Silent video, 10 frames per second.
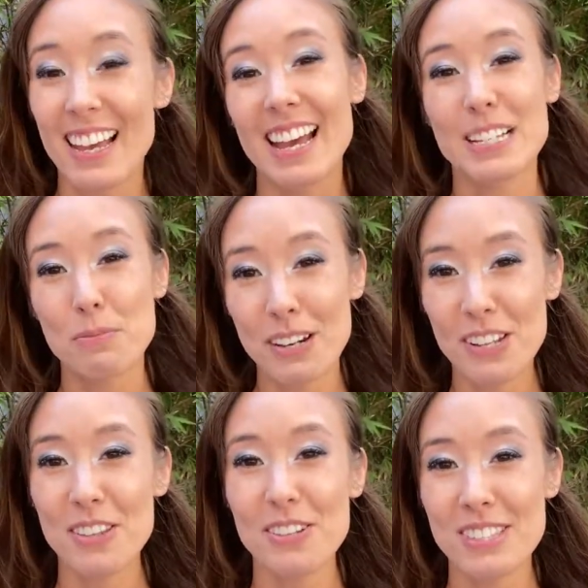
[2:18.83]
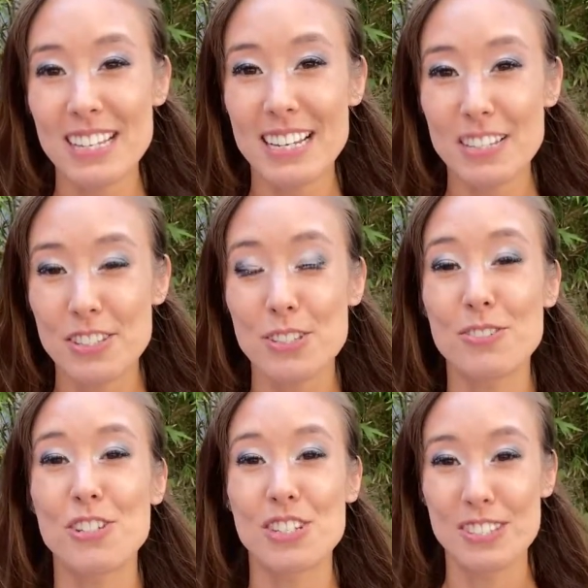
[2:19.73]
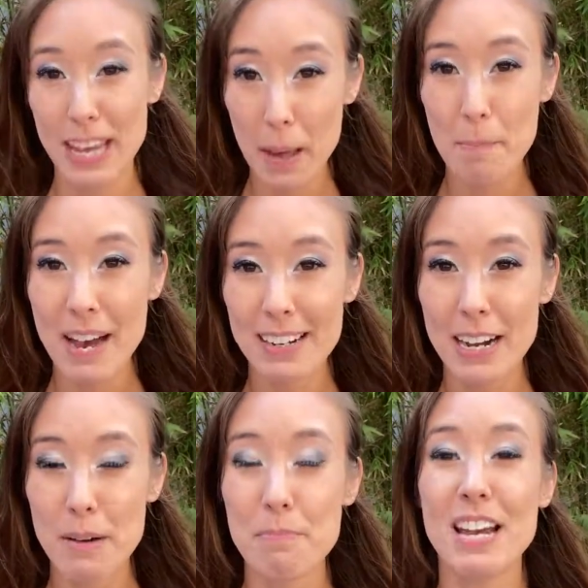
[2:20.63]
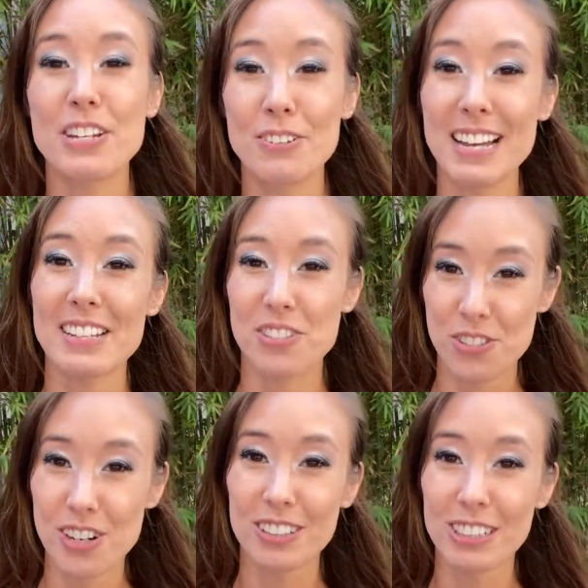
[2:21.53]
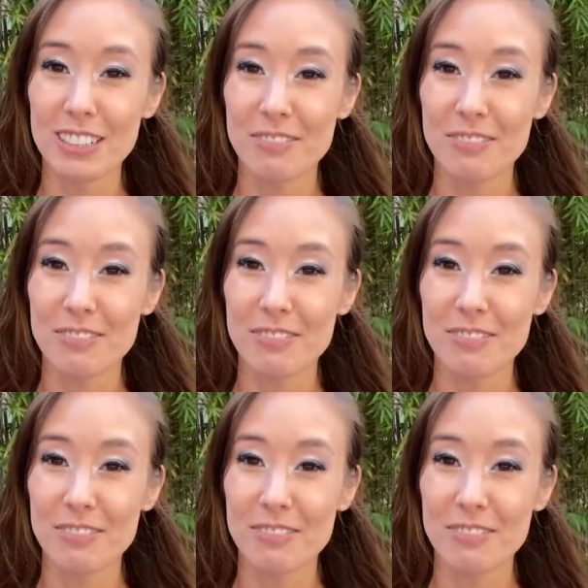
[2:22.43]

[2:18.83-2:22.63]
it's one of those things, you just get back up and you get stronger.